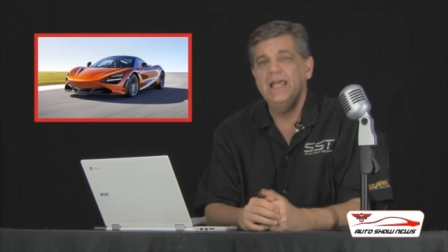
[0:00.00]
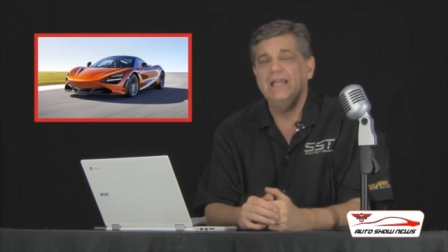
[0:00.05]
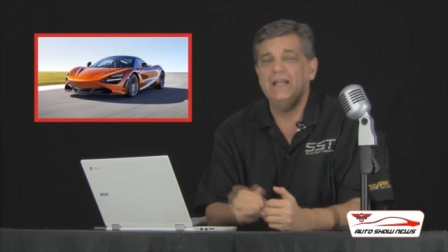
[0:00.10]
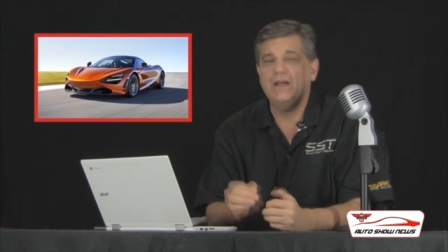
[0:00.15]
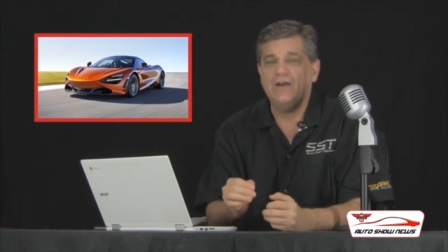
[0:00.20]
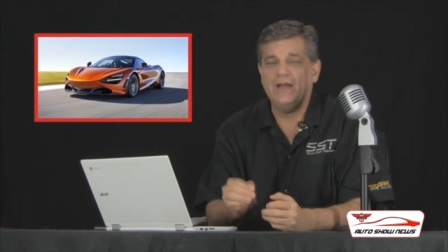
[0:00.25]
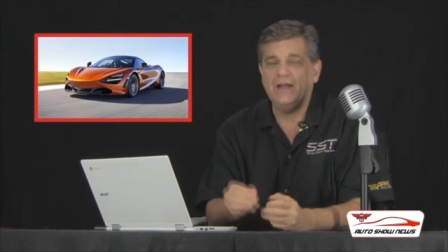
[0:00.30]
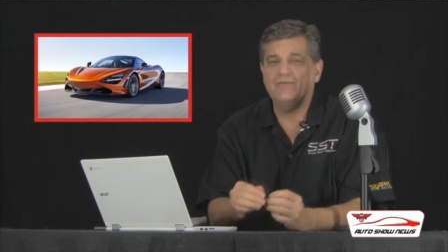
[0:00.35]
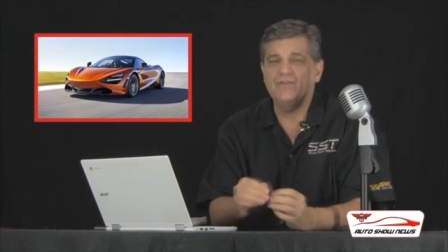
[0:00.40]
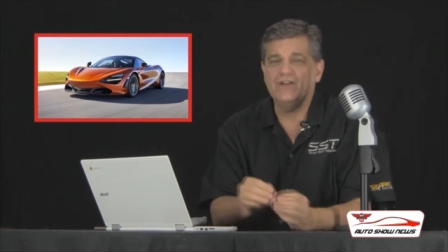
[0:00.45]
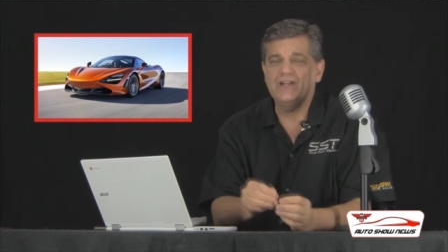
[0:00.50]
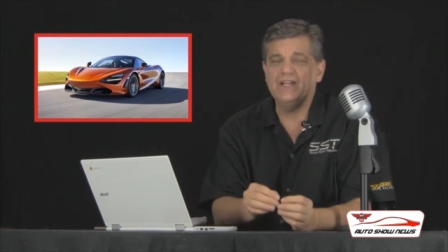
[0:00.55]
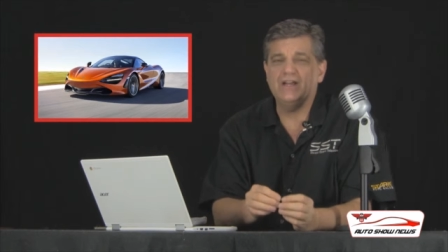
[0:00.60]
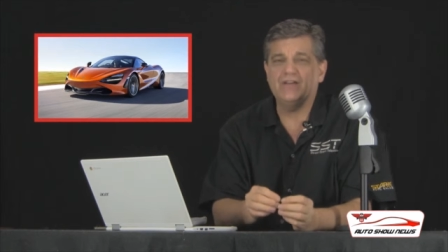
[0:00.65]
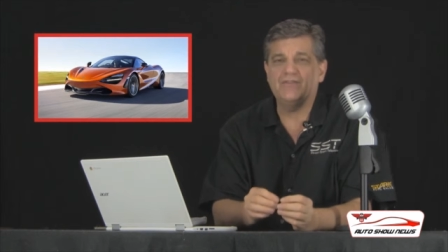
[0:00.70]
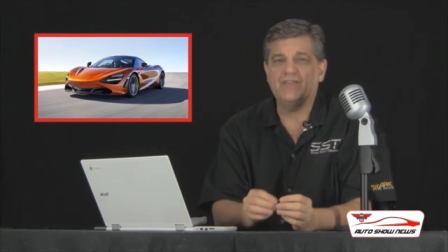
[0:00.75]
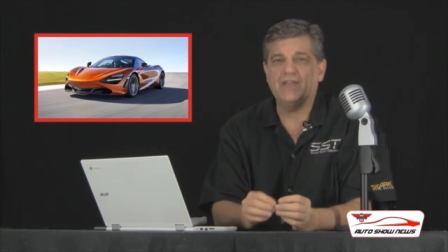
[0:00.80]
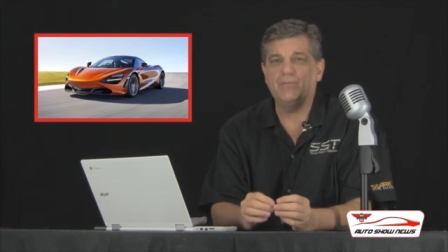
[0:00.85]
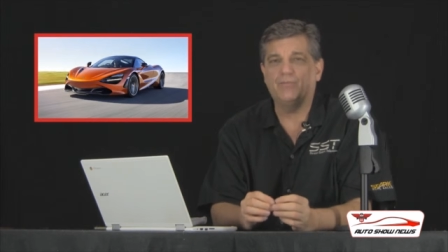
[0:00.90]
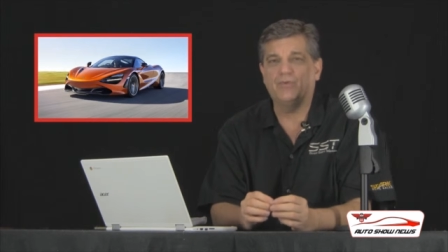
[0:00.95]
Now, every
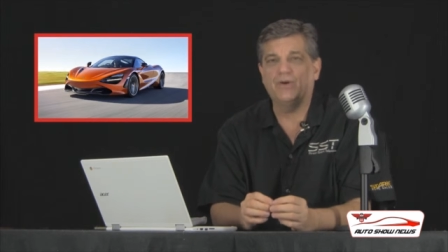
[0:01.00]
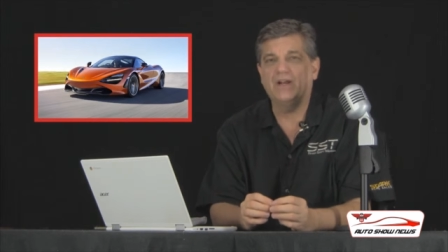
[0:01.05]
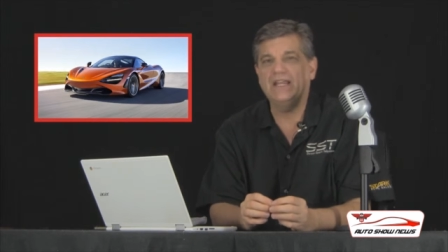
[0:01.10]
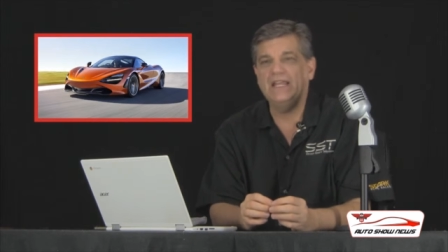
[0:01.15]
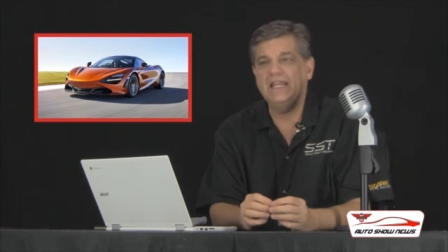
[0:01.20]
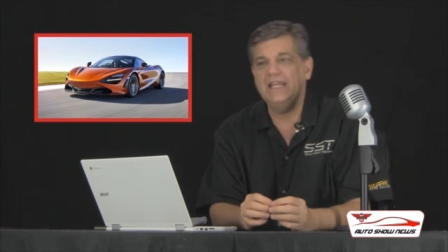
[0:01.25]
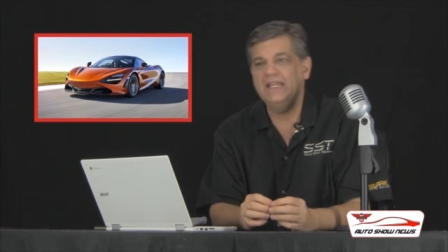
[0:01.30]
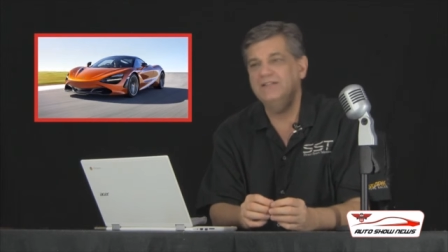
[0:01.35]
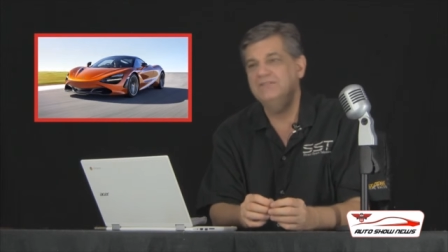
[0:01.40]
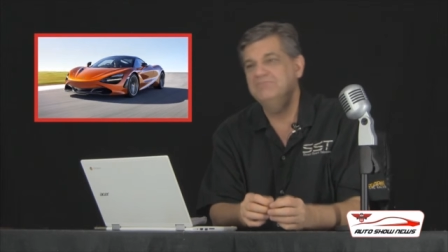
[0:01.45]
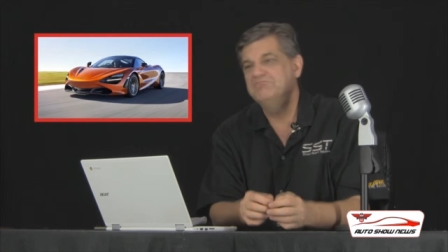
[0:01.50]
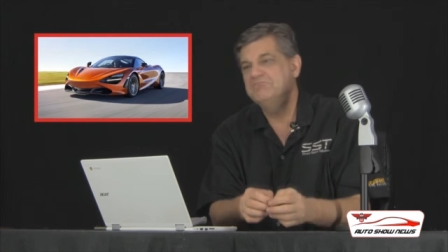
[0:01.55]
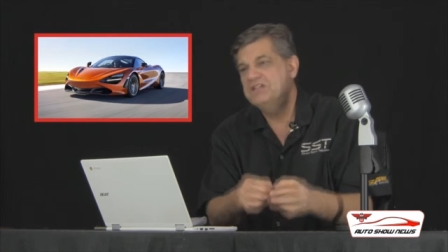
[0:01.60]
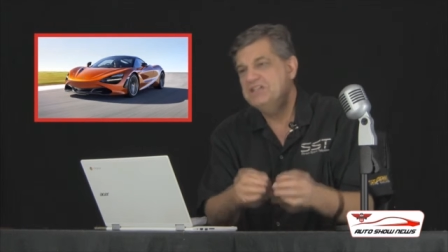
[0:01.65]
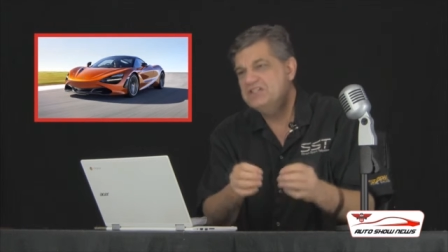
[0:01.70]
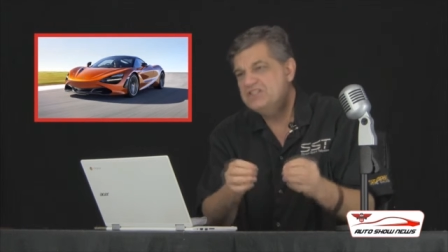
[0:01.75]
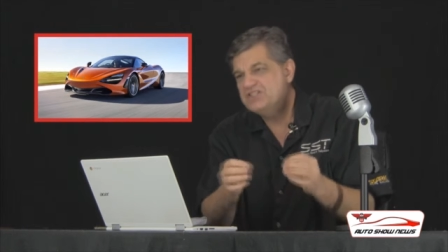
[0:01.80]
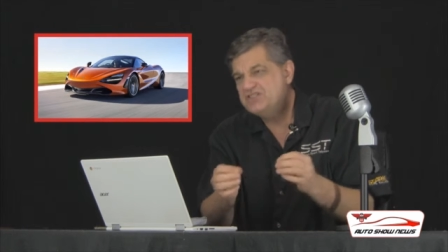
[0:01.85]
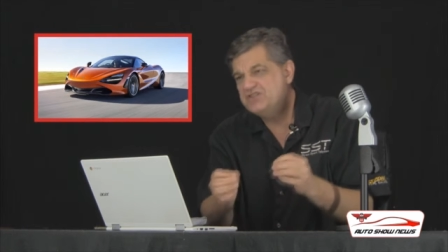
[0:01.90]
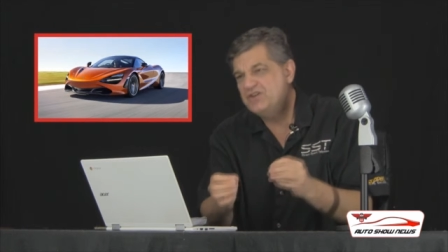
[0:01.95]
year they bring in
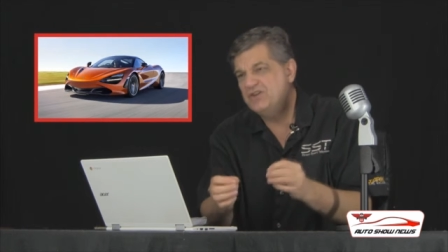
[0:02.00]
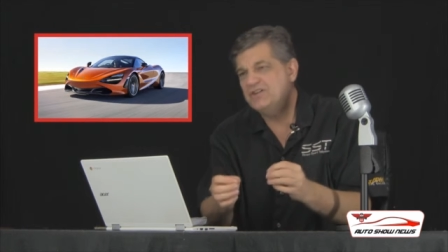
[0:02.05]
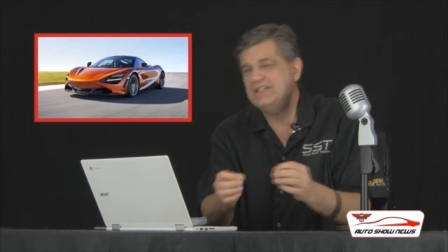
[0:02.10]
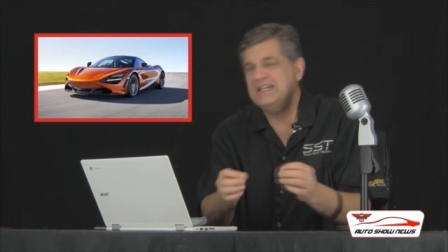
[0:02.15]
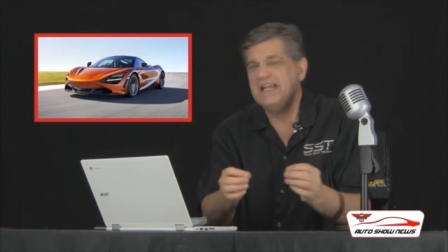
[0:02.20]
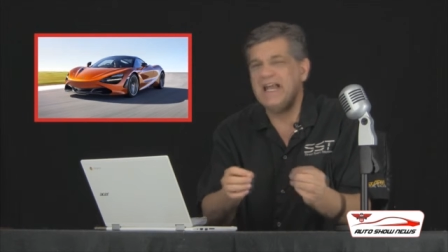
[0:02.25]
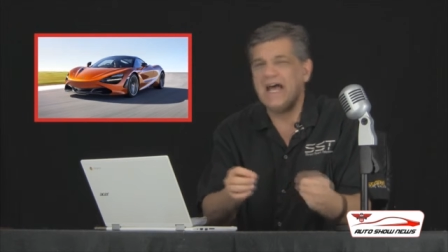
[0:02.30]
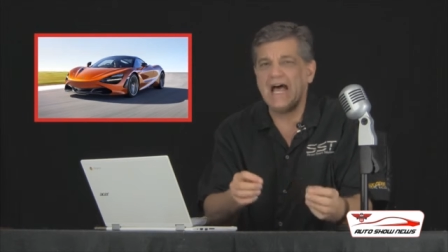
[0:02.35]
certain